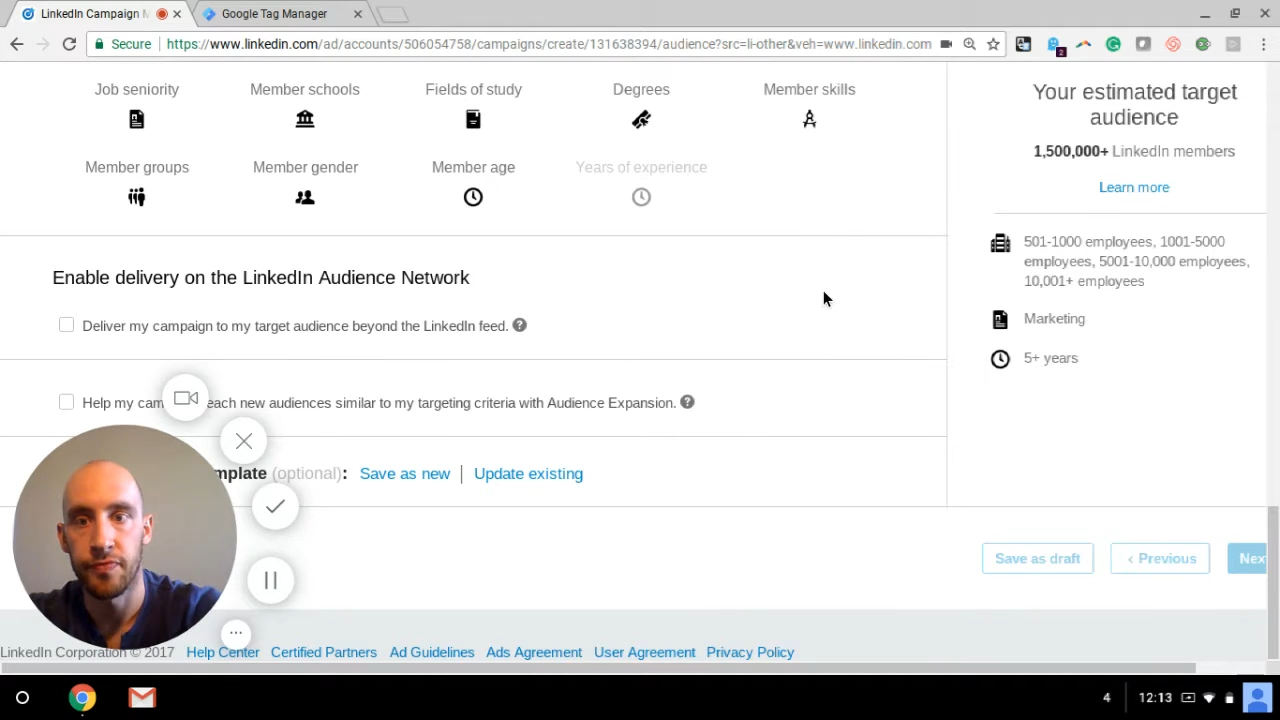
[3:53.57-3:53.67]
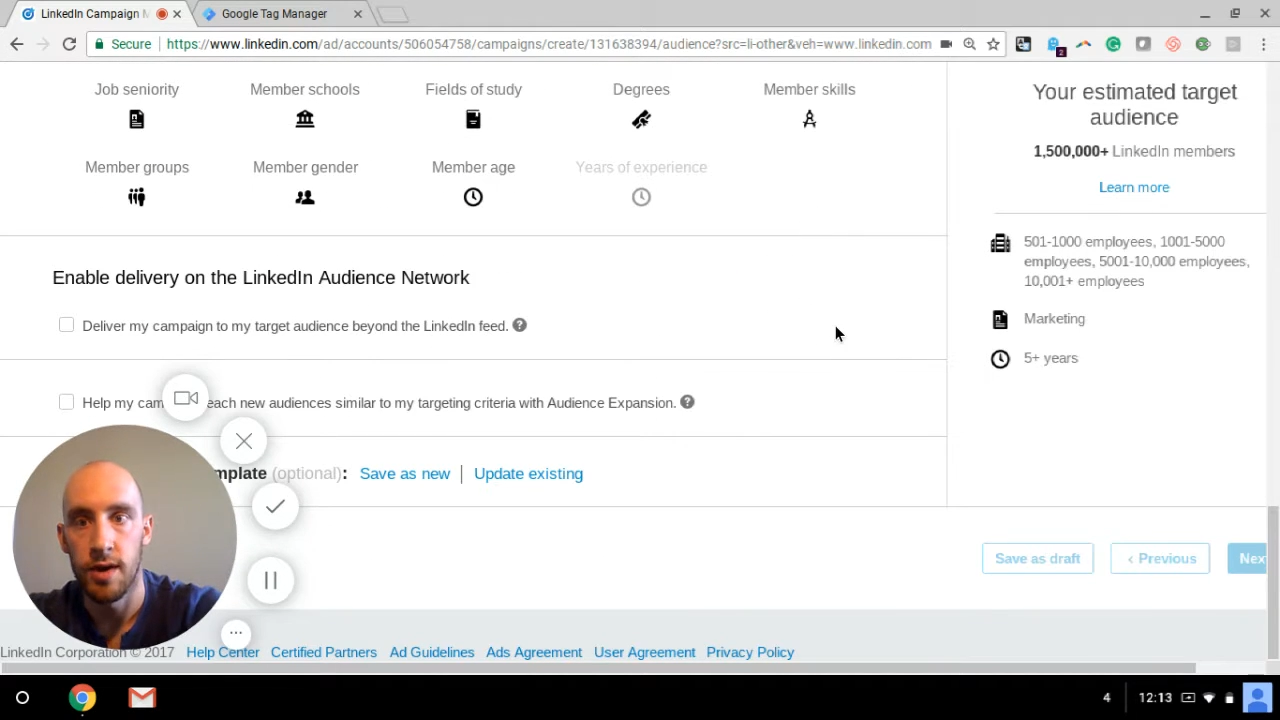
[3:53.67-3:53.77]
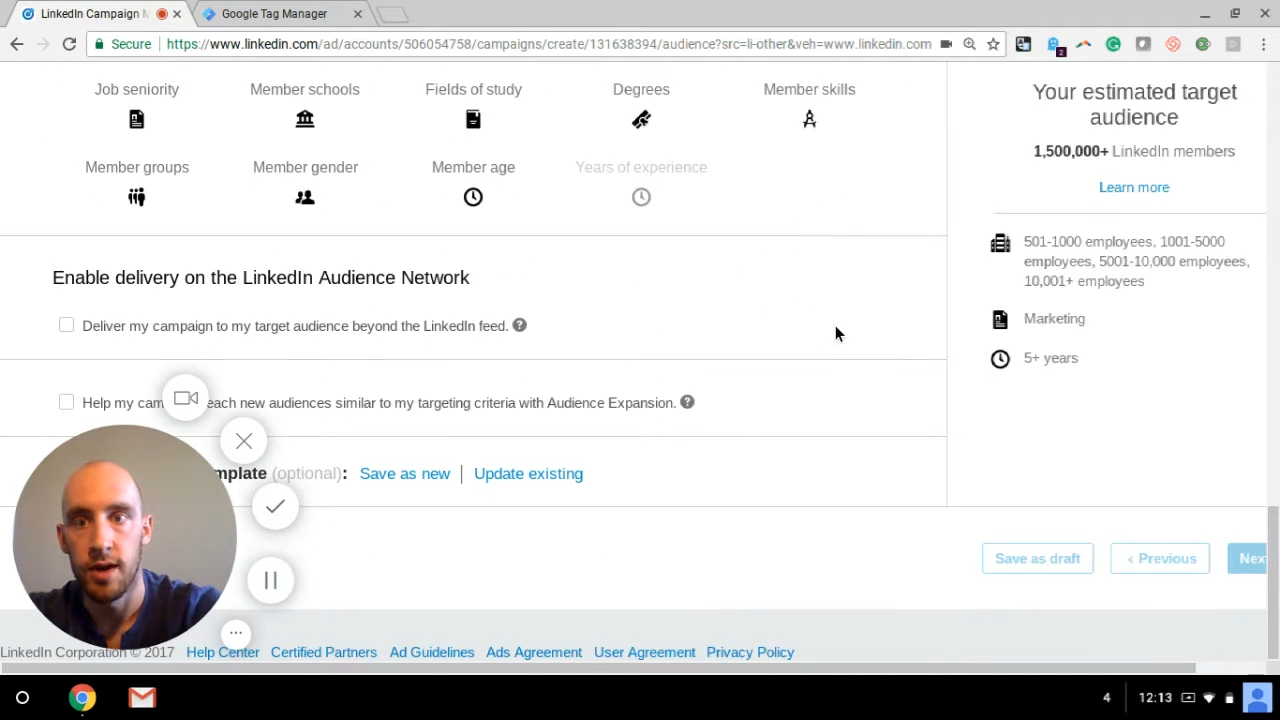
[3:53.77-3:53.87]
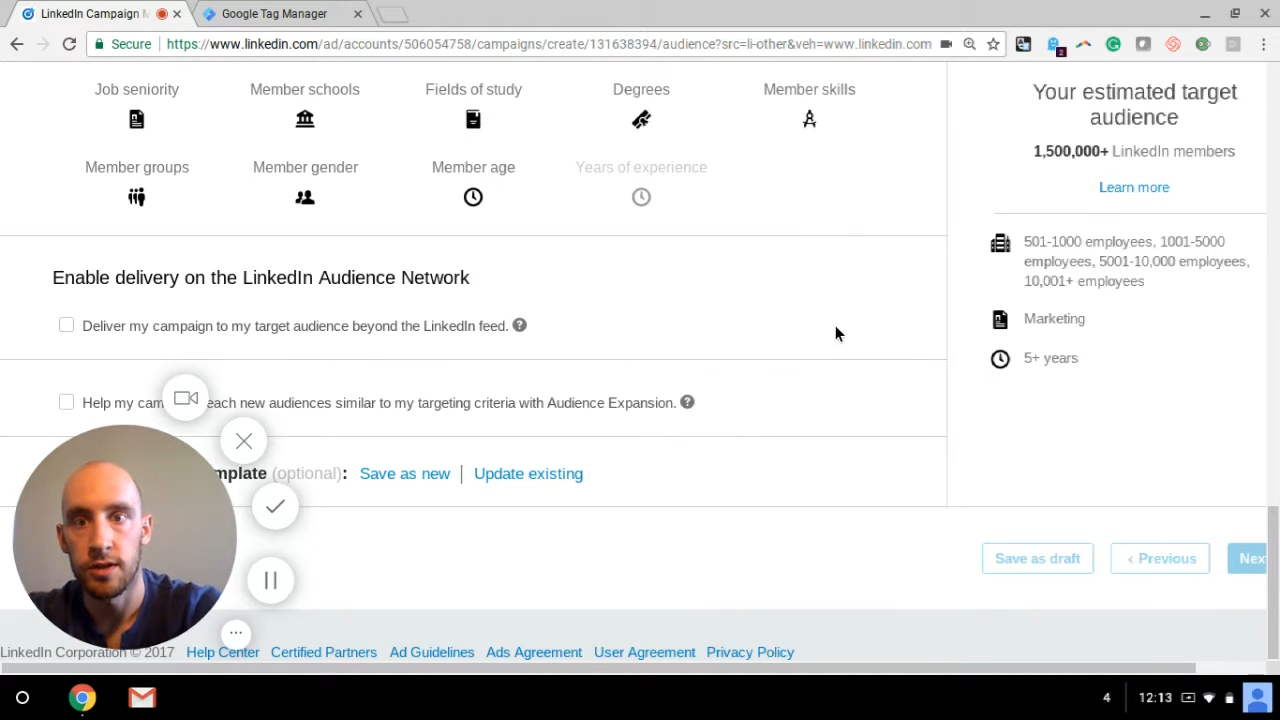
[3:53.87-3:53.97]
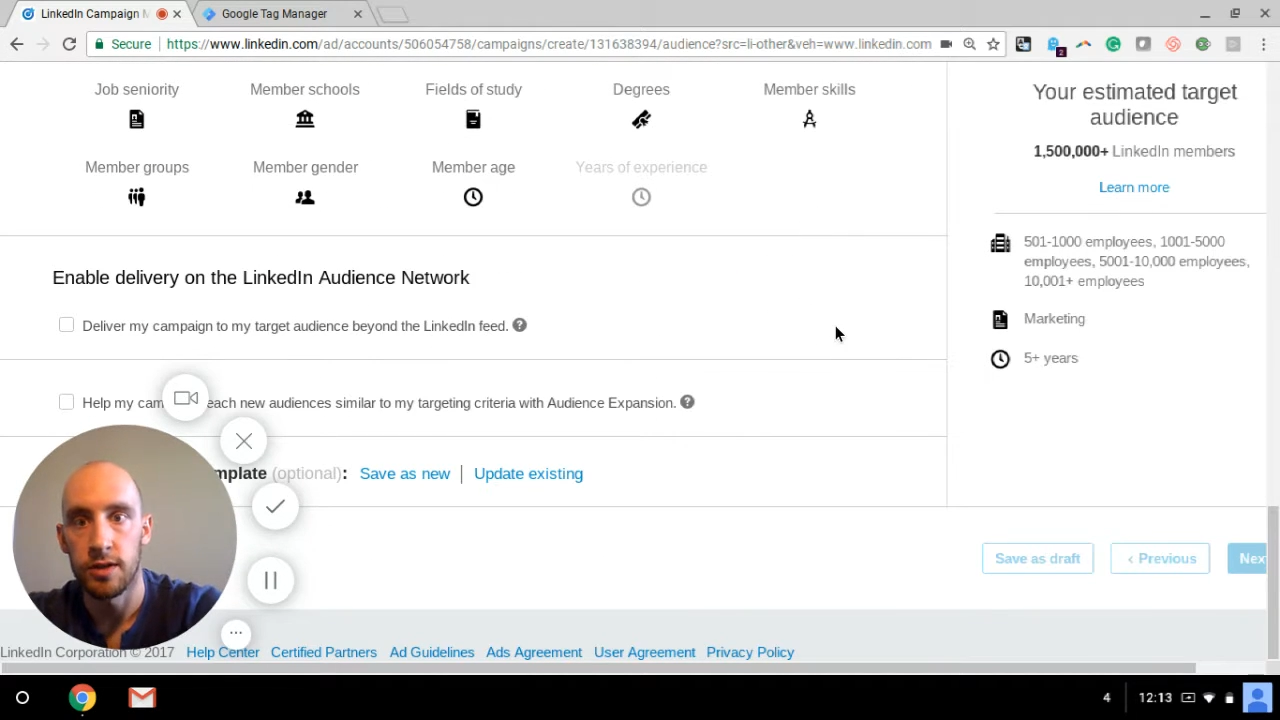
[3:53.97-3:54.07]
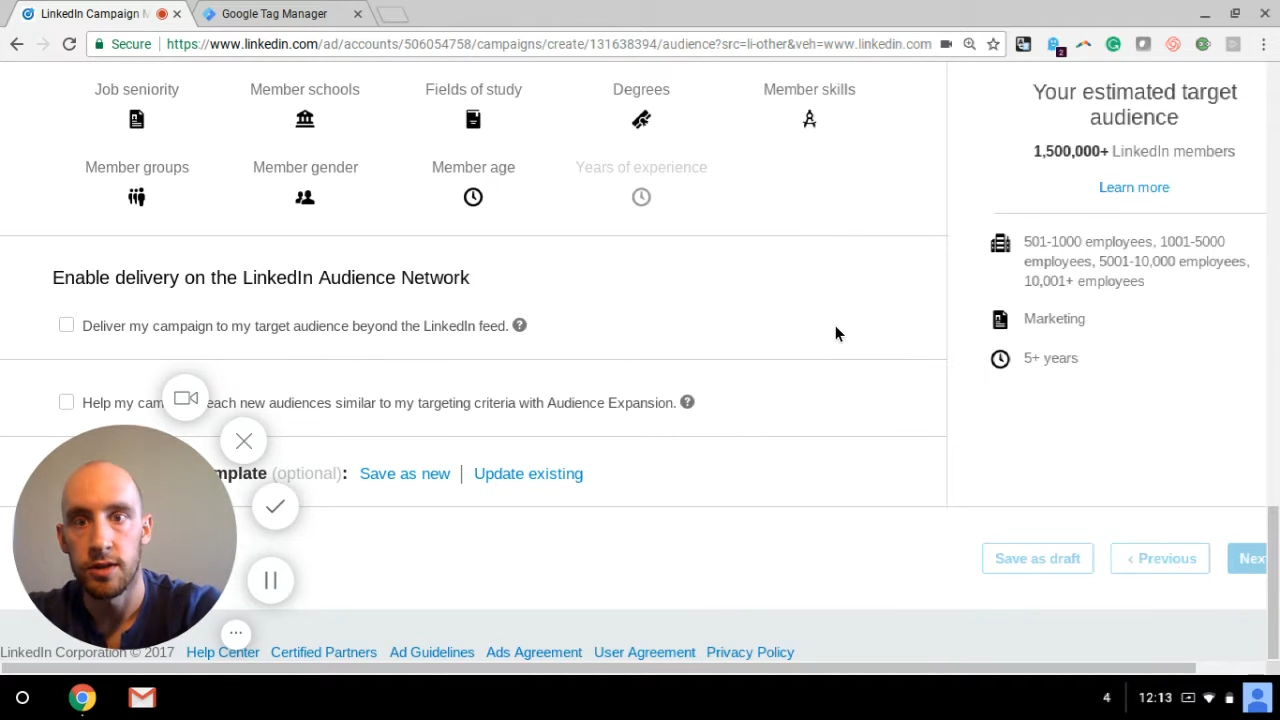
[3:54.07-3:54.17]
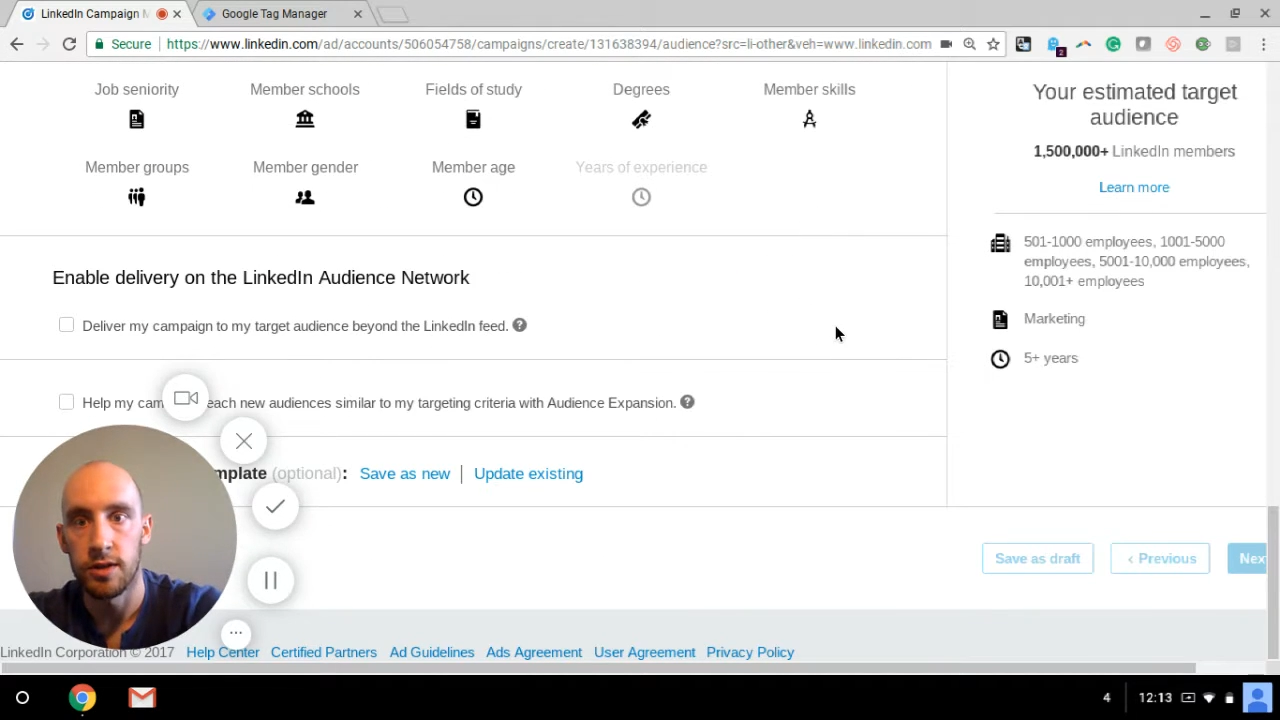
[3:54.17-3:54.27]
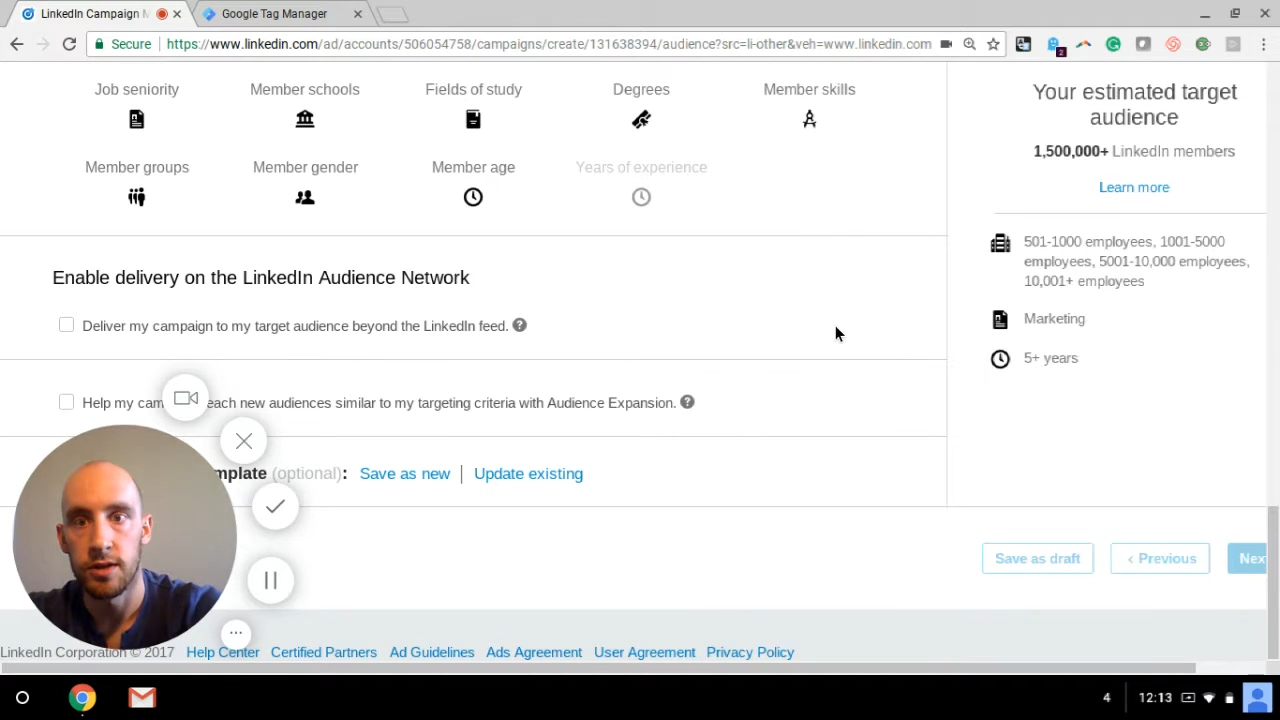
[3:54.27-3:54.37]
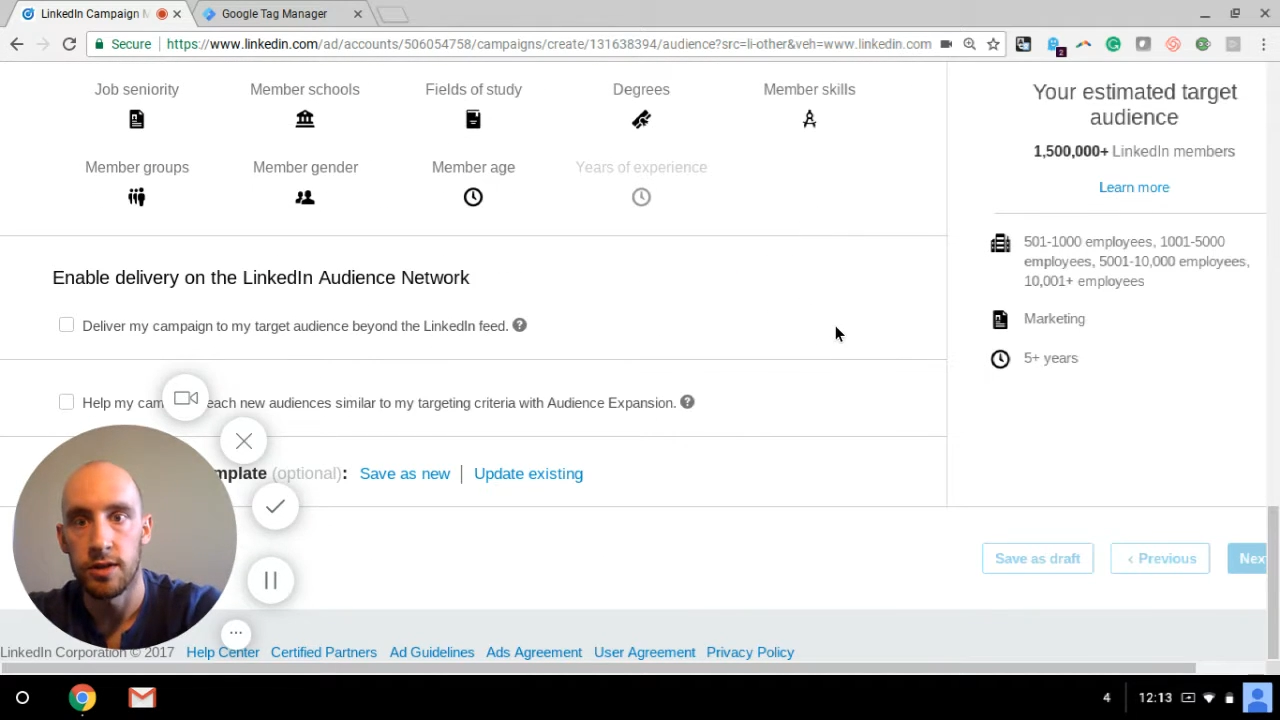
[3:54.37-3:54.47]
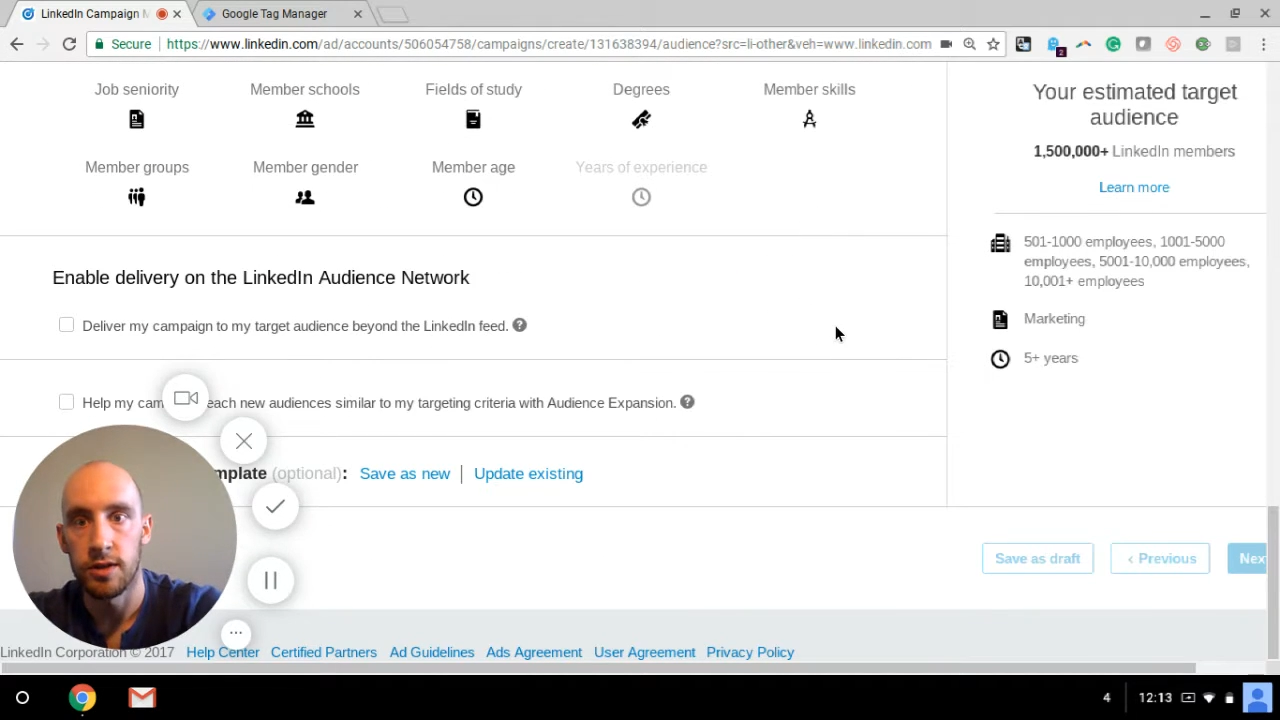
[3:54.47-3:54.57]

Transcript: So just like